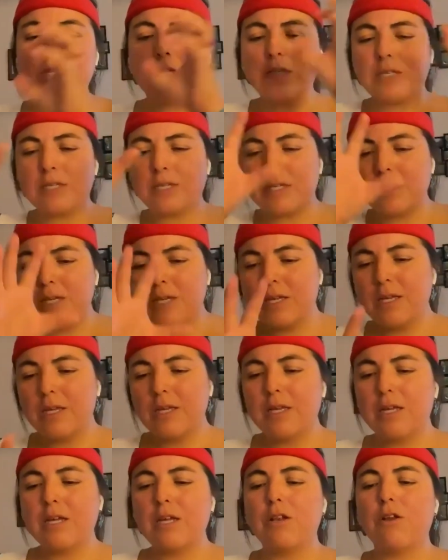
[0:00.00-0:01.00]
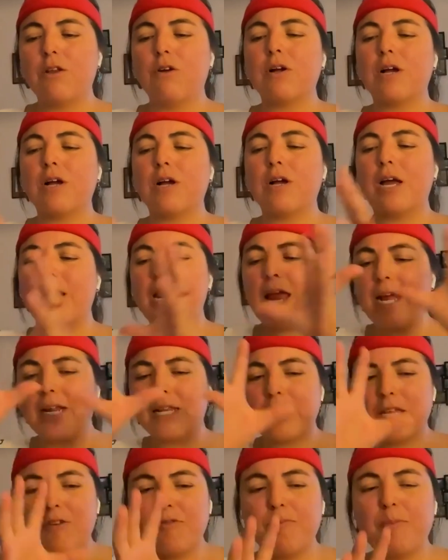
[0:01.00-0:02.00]
this,
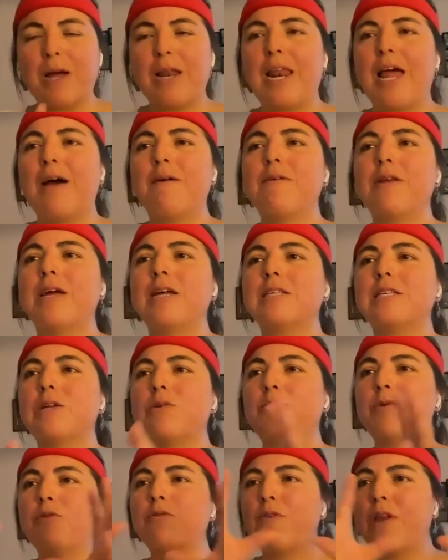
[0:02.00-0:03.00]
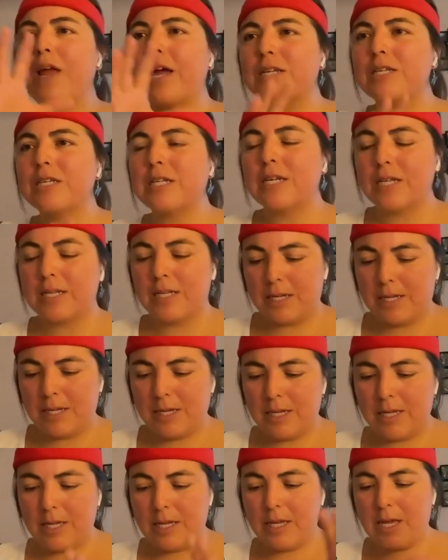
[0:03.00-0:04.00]
collective palabras and reflection
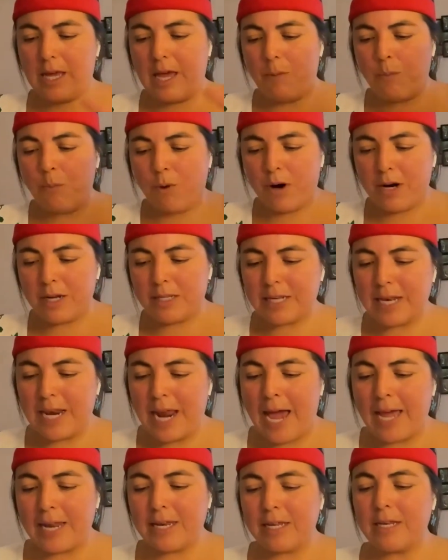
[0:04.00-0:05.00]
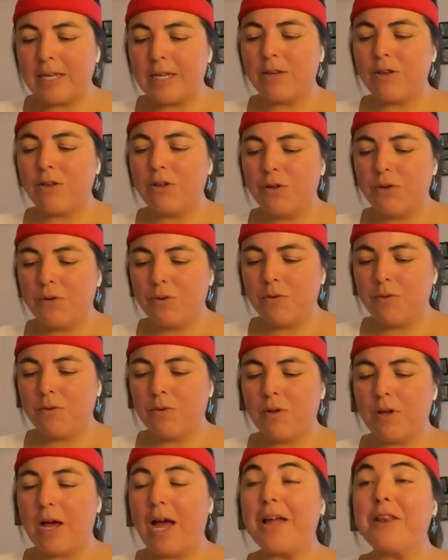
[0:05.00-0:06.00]
and where it's landing in you,
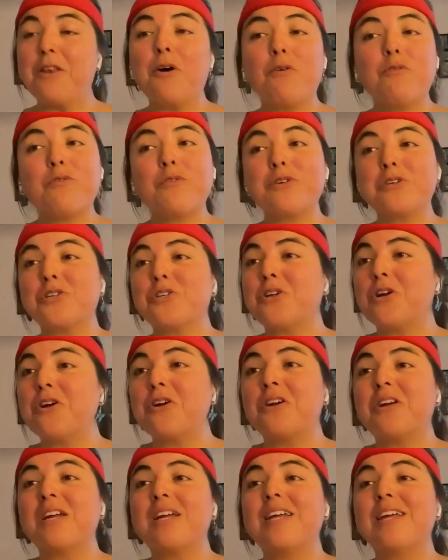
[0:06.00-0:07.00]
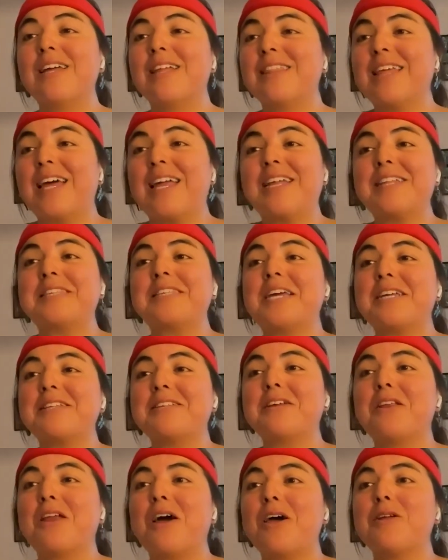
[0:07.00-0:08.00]
I know for sure that it takes
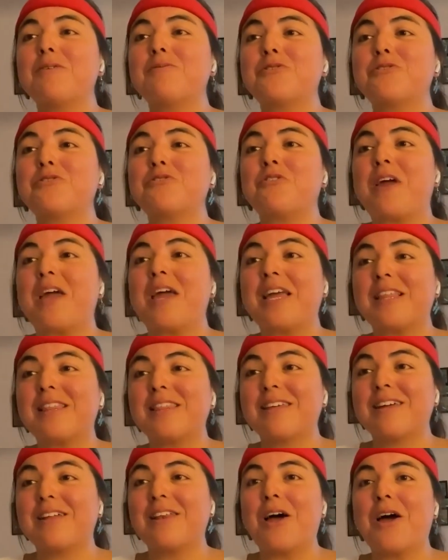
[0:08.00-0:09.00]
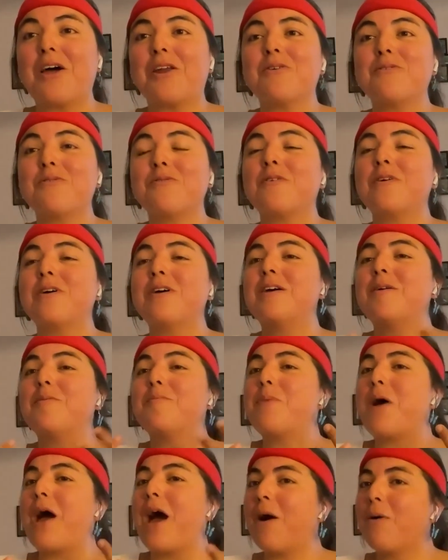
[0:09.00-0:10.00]
a lot of strength, a lot of
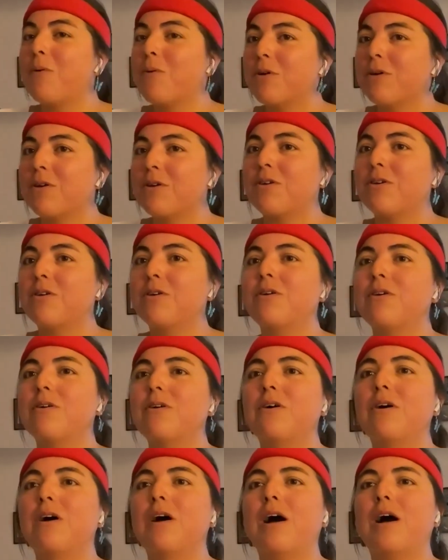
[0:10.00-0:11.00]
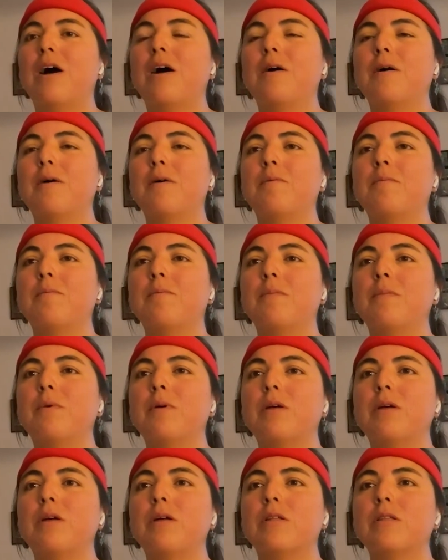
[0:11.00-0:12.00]
power,
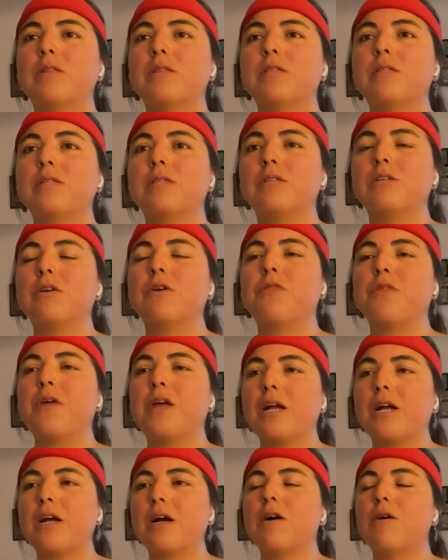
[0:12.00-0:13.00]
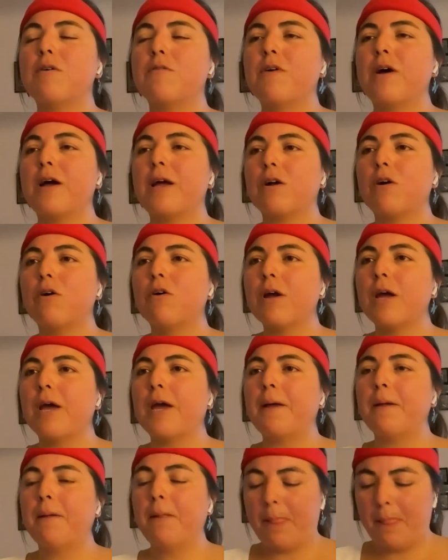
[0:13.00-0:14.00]
to think of like,
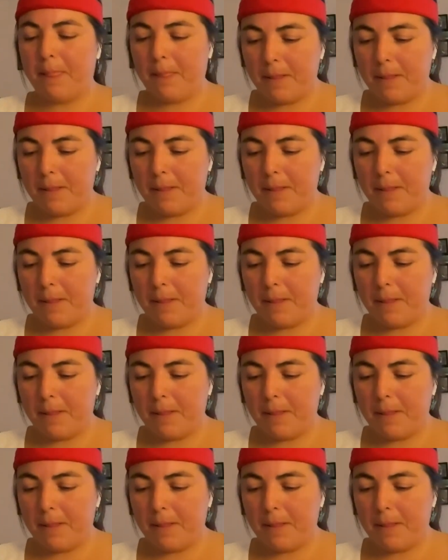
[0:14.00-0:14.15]
okay,